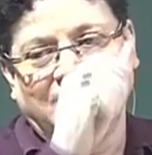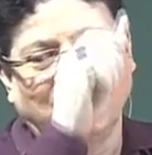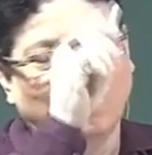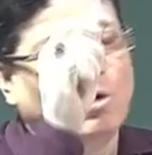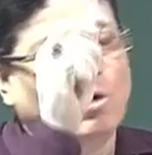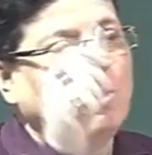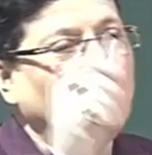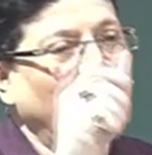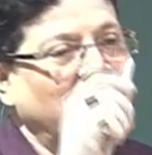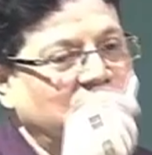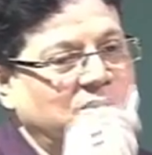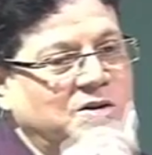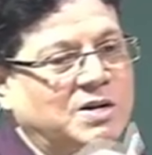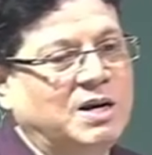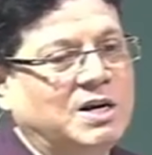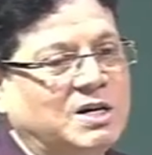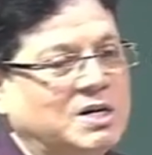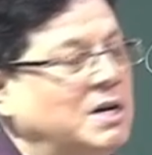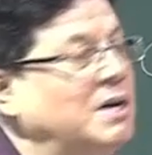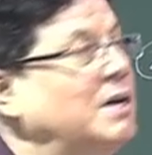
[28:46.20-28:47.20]
clockwise
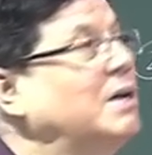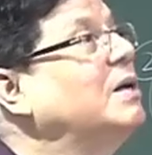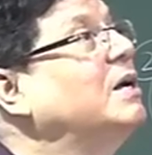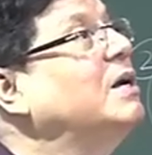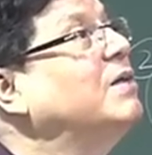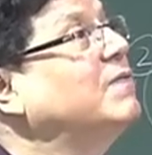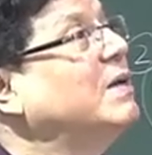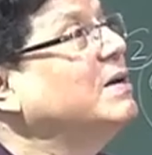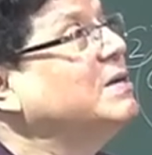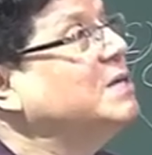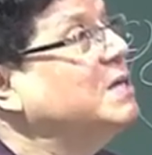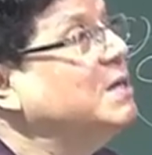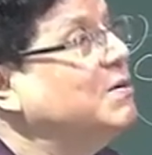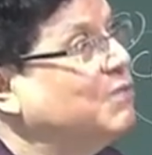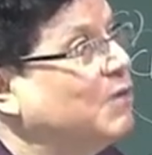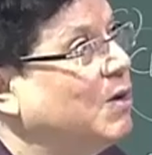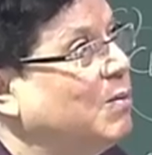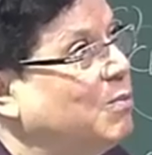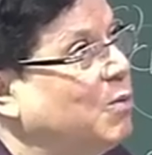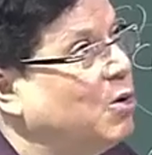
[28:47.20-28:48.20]
direction, if I see
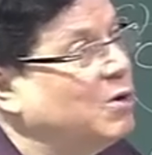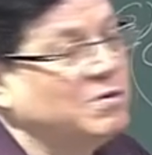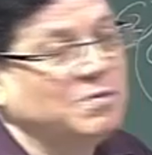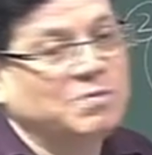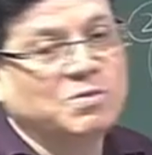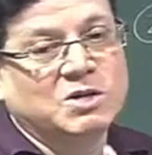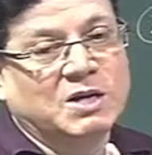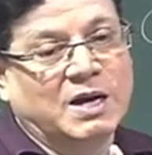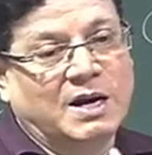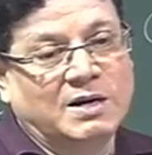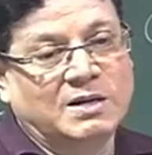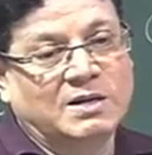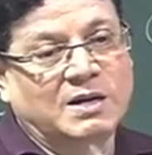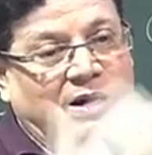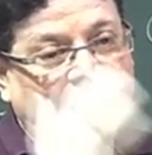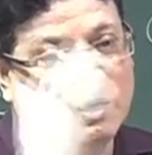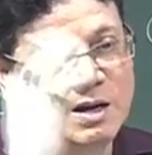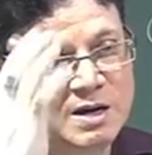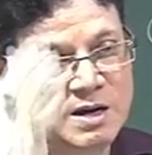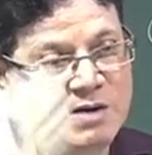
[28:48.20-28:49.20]
from bottom side
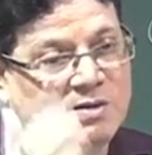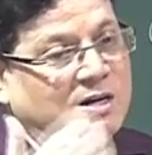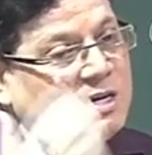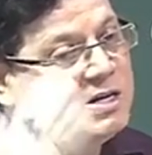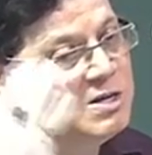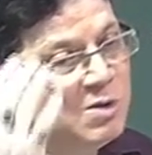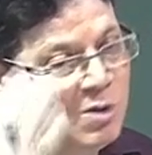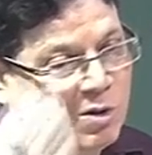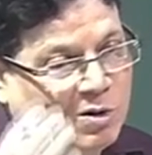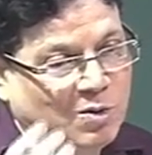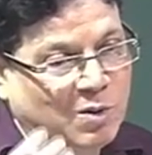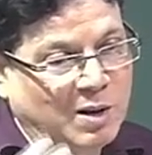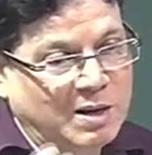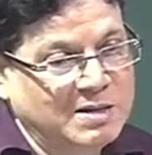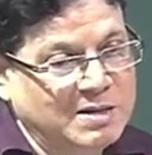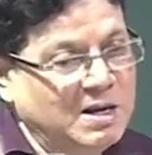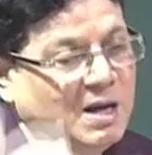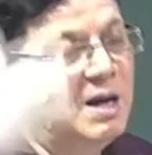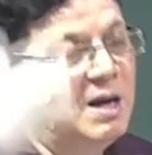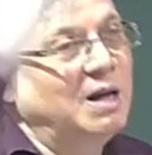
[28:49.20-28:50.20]
it is
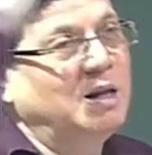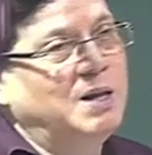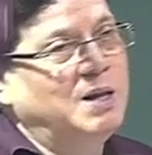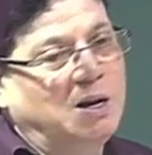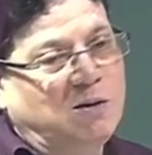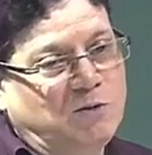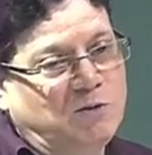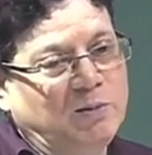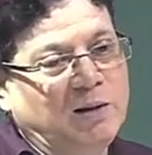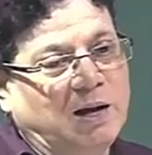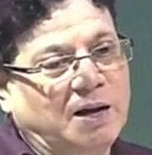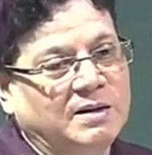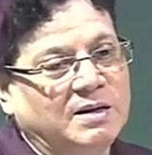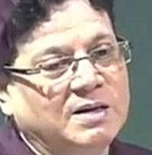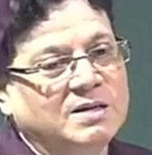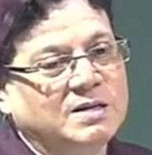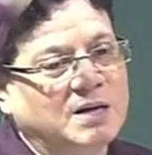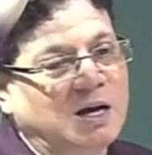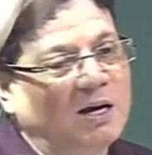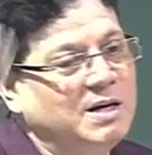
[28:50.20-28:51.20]
clockwise, then from the other
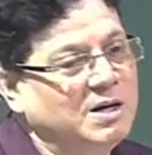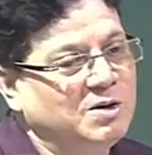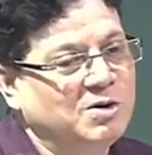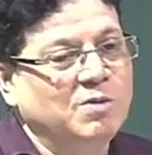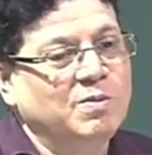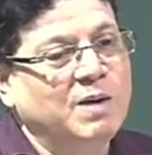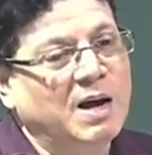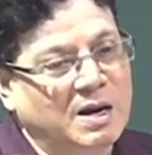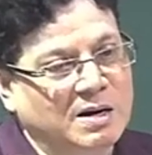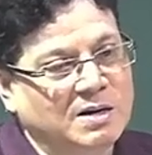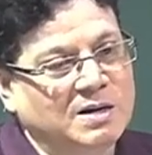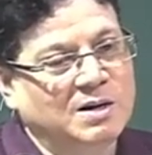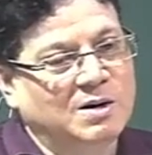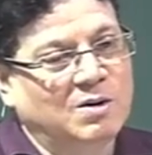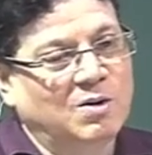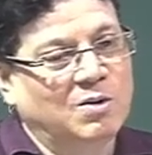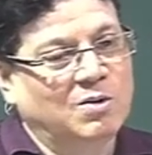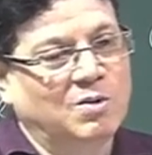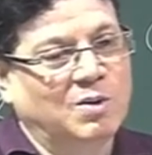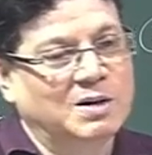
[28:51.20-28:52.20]
side it will be
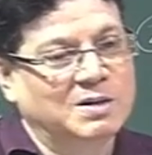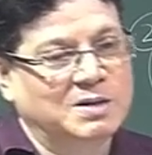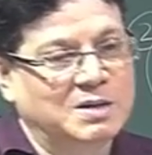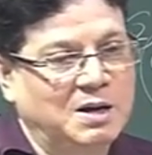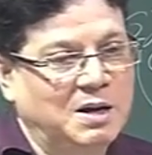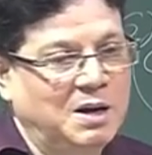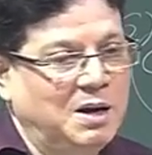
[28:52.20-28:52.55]
anti-clockwise.